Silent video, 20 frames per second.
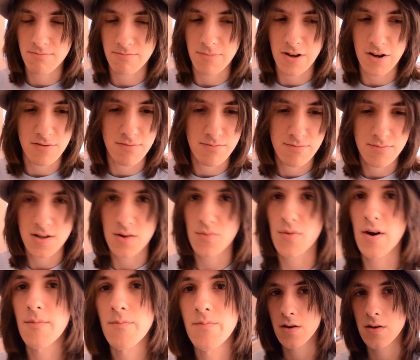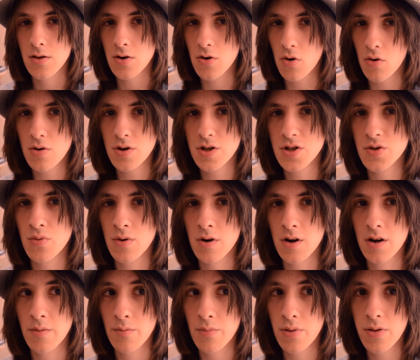here somewhere. The chords were
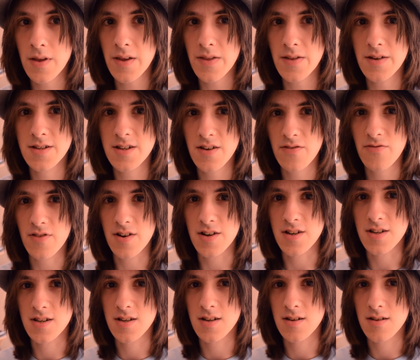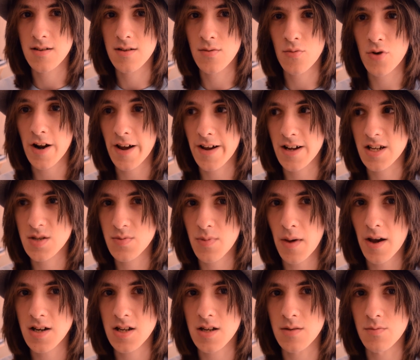completely different than what I
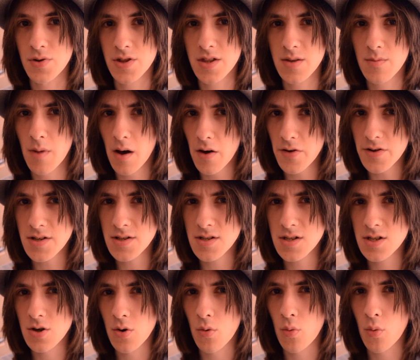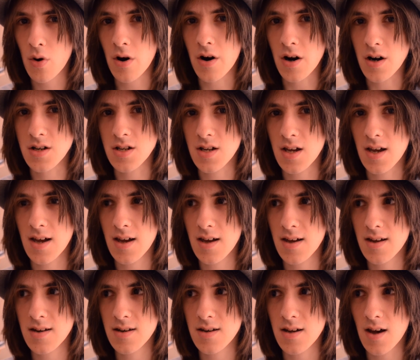expected, but the melody still worked,
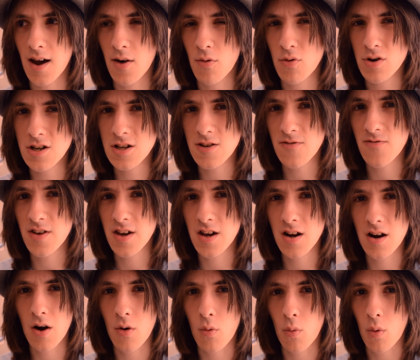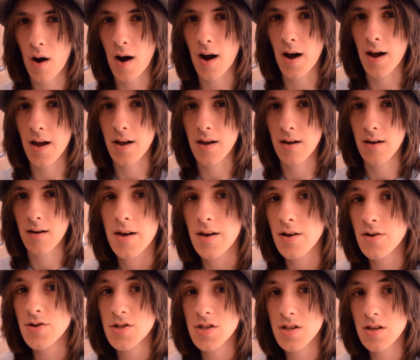and I wanted to figure out why.
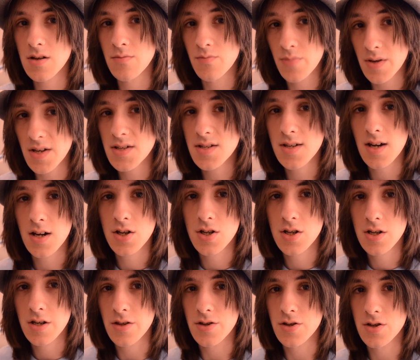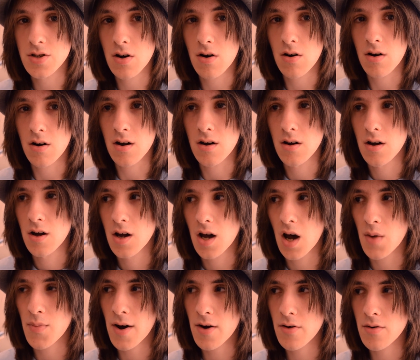Here's the B section to the song.
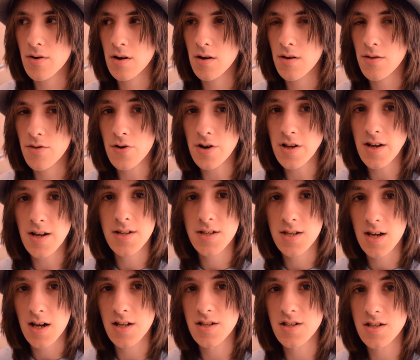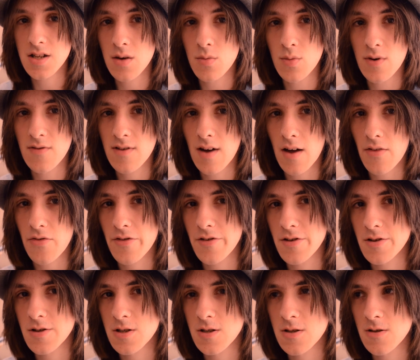About 38 seconds in, we've got
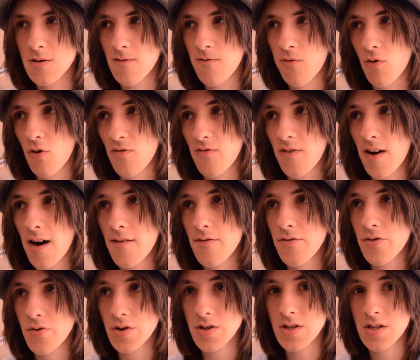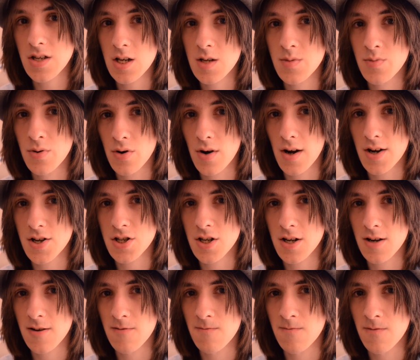this 4-5-3-6
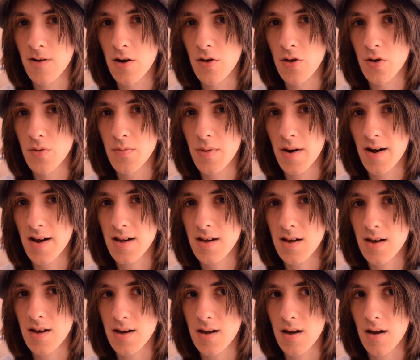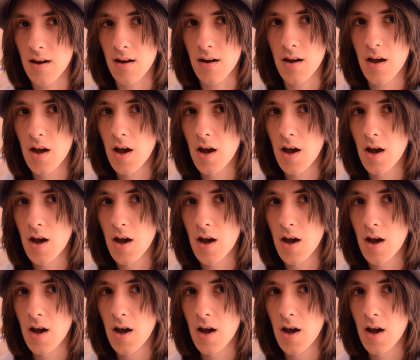progression followed by a